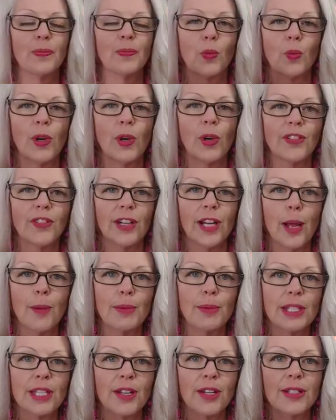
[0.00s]
One of our
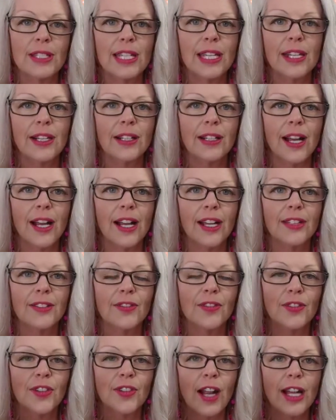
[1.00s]
episodes here on
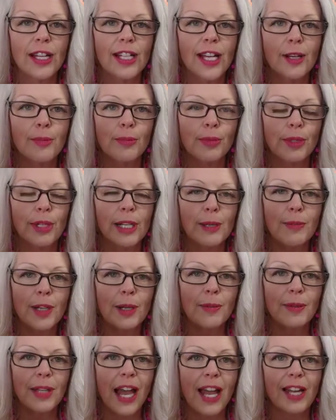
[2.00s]
Friday
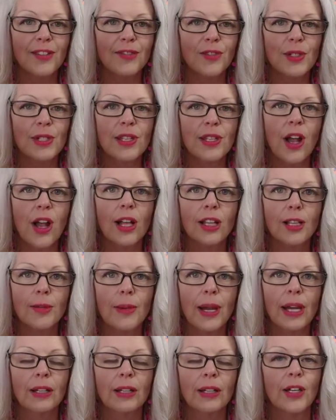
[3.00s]
Premium Live was all
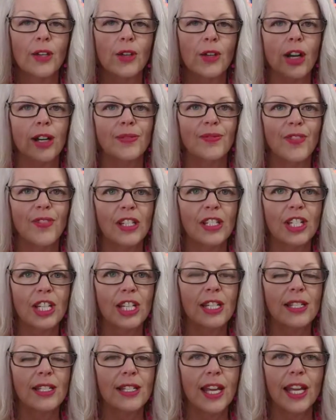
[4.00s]
about low-carb
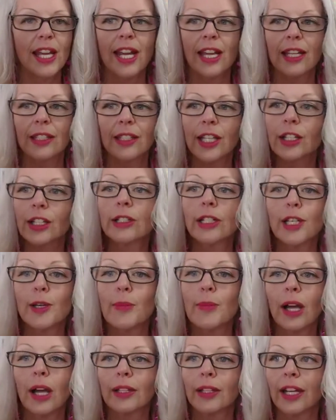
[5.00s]
veggies, and I literally
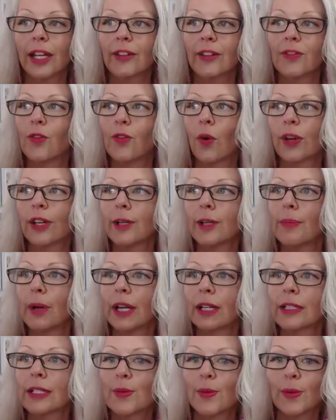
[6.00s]
bought like 40
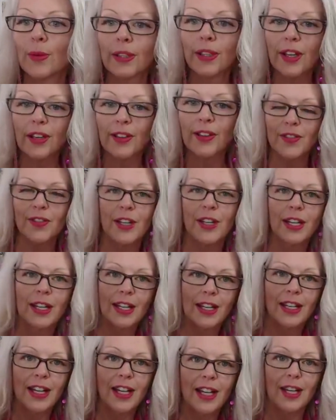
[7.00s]
bucks worth of
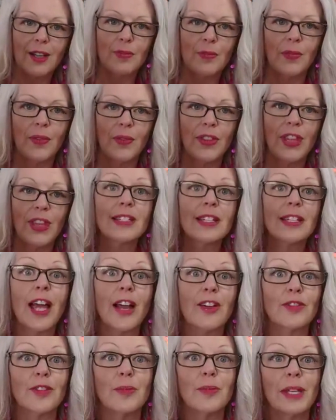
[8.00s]
that's a
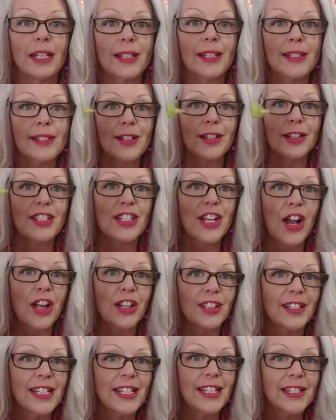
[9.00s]
lot for me because they're
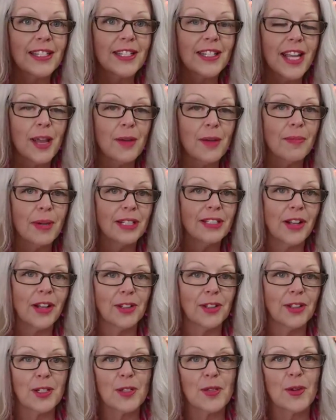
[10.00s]
$1 each at my
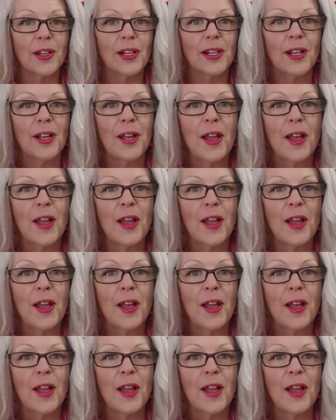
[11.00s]
dollar store.